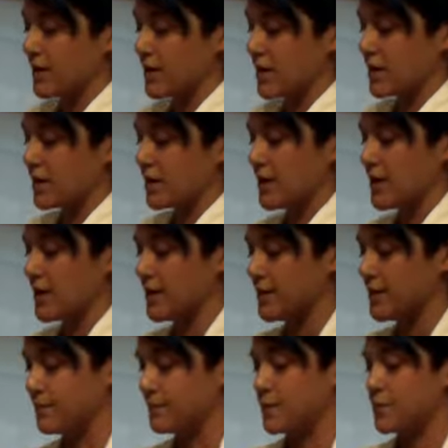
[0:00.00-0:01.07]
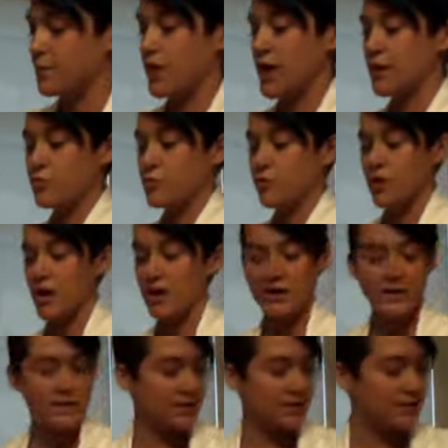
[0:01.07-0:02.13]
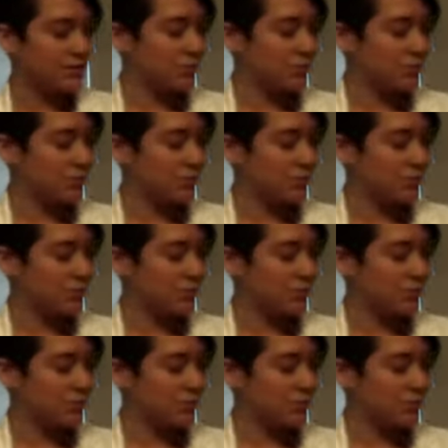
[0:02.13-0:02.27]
our brand new product as